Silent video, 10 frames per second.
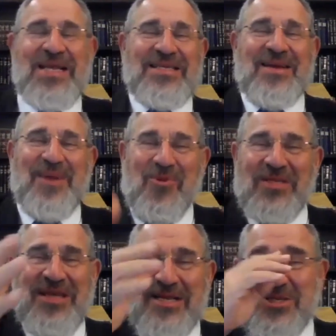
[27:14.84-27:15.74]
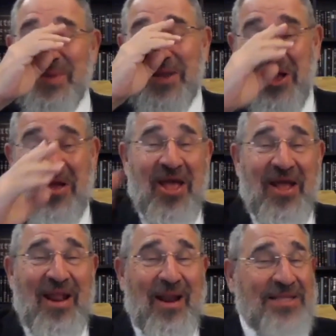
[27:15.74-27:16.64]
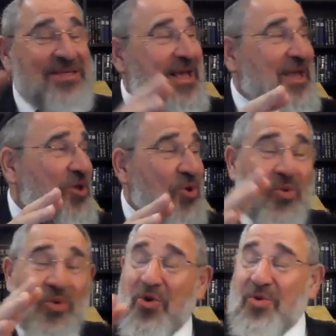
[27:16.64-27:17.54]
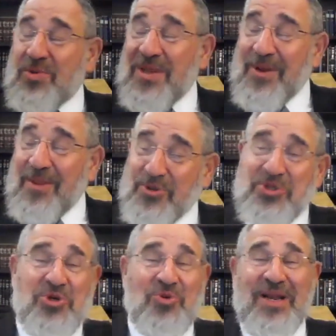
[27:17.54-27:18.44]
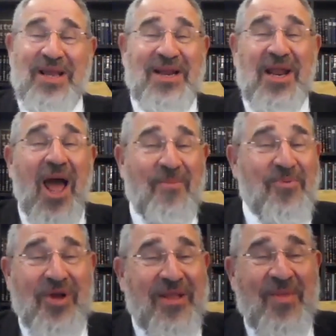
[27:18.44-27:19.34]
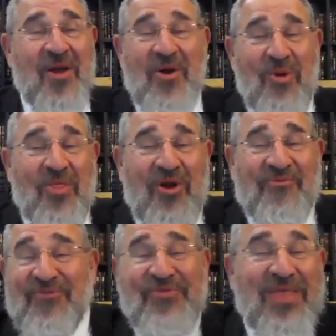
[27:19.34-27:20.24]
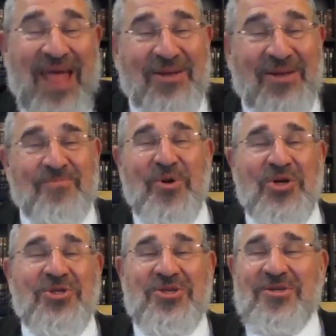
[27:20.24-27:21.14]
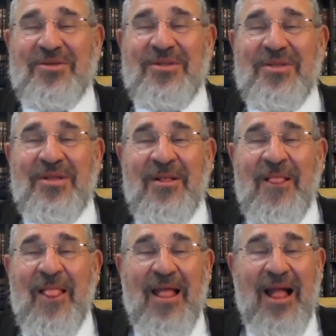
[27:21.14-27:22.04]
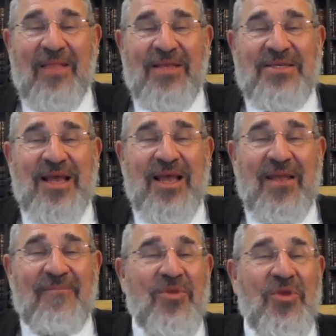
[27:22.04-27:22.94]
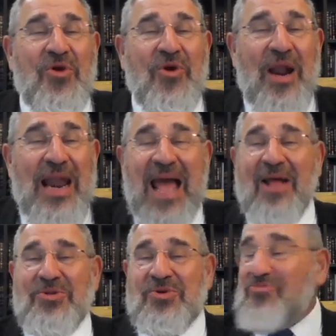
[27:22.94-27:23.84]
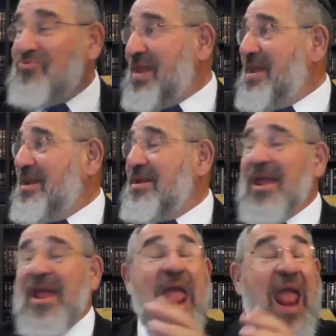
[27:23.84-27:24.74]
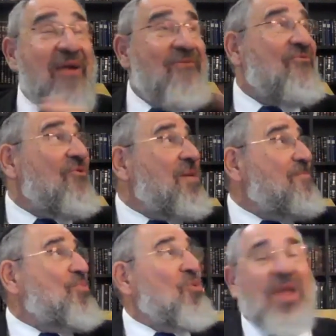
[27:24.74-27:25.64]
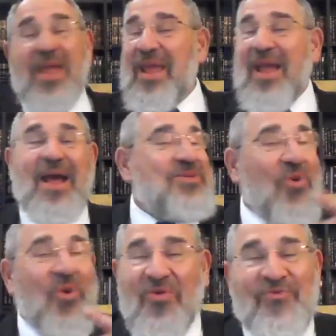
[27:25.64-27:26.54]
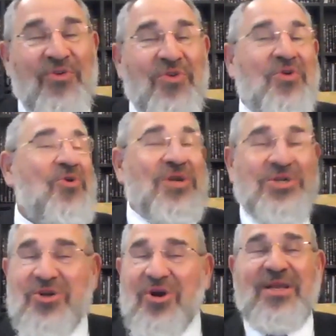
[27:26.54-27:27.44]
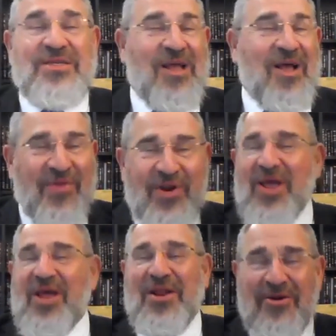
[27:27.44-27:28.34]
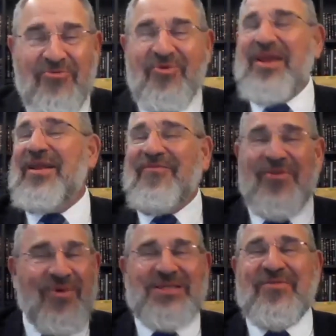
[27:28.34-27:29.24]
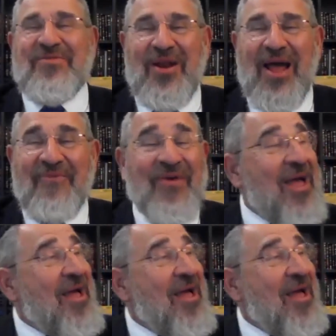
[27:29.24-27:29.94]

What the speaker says: Somebody once said to me, let's say somebody puts you in a library where there are 50,000 books. And they say, you're allowed to read every book here. It's all for you. Enjoy yourself, learn and read for the rest of your life.